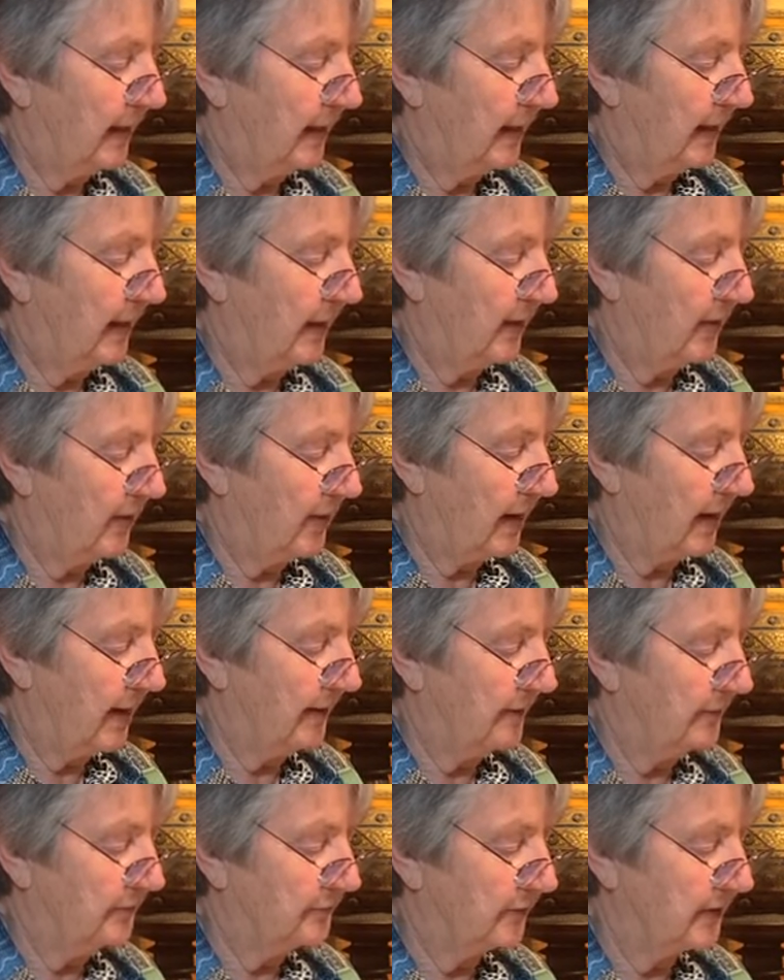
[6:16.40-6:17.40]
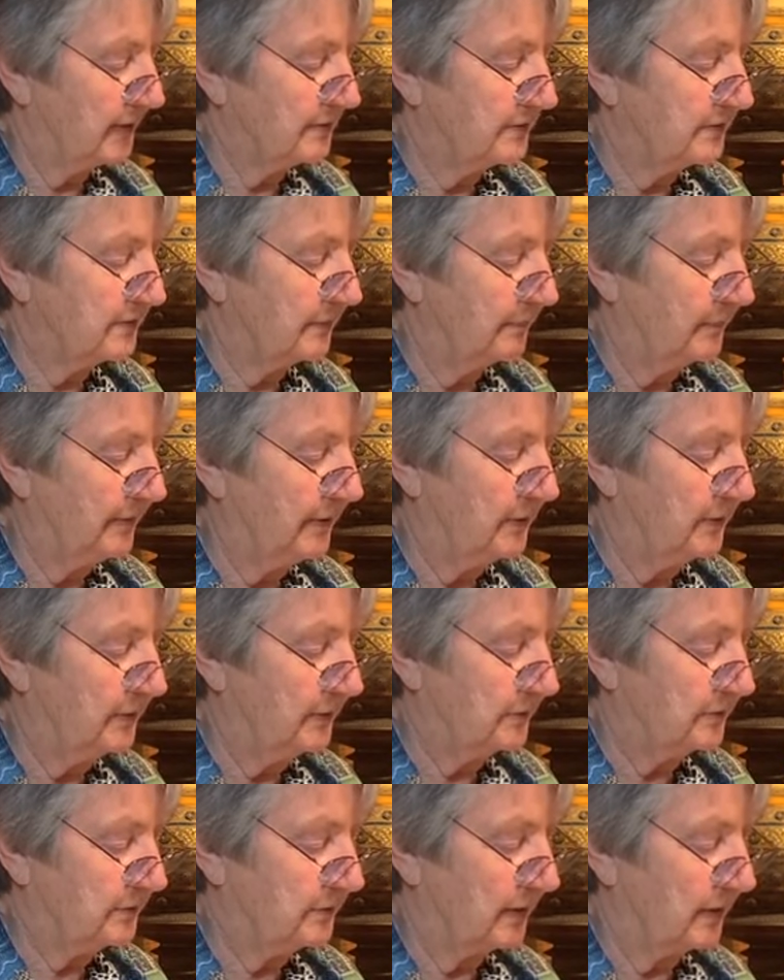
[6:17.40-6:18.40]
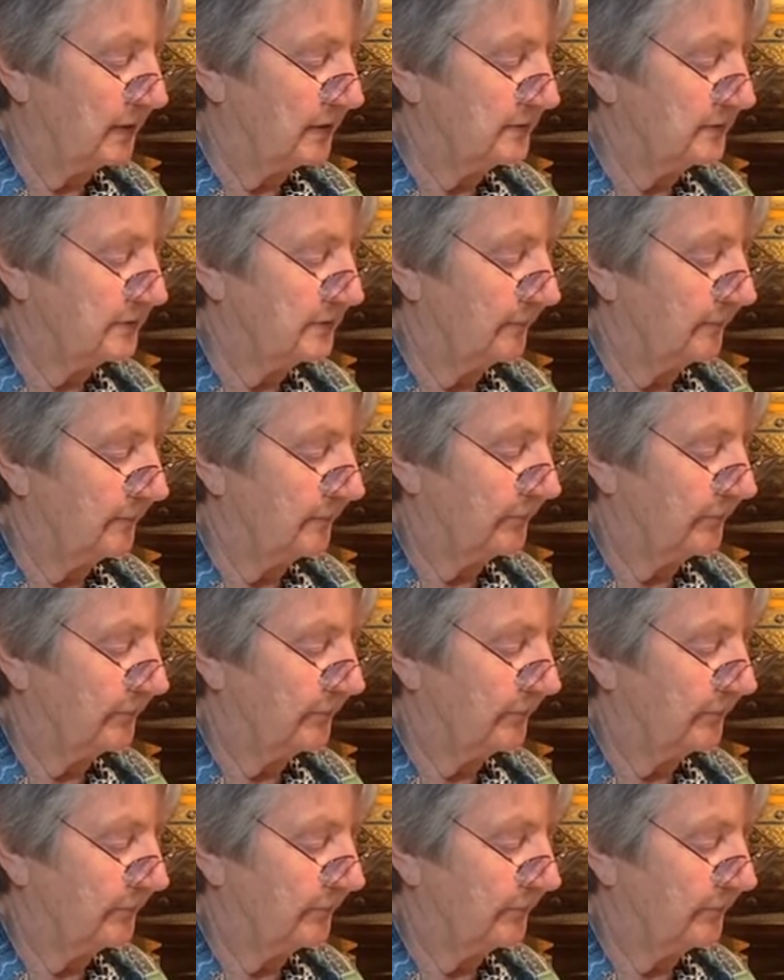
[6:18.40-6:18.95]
Here I address the bhikkhus thus